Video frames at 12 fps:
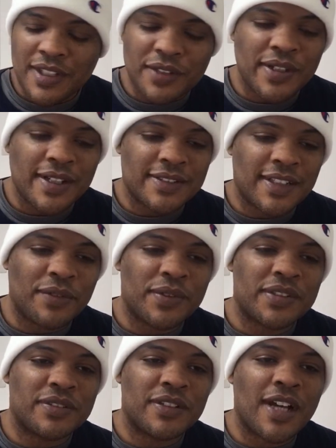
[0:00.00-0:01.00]
Anyways, they
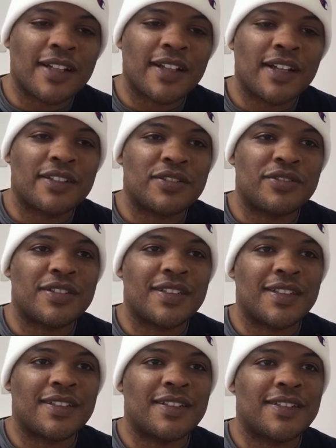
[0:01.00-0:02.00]
went to Nala to
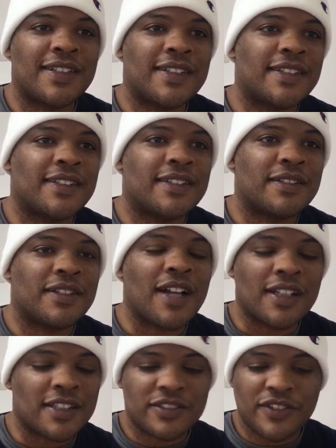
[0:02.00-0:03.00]
see the deer.
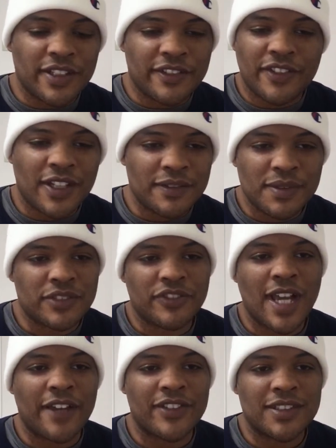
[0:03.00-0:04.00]
Nala is very famous
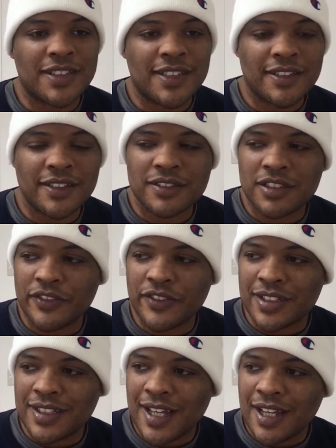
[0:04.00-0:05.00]
for having deer and stuff
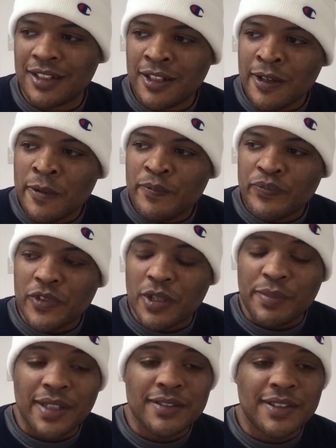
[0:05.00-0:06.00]
like that.
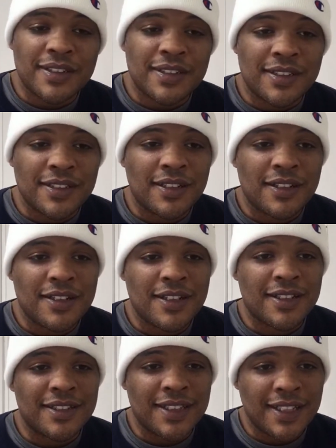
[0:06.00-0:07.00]
Apparently,
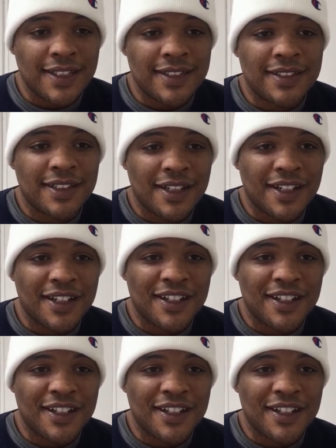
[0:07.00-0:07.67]
the kid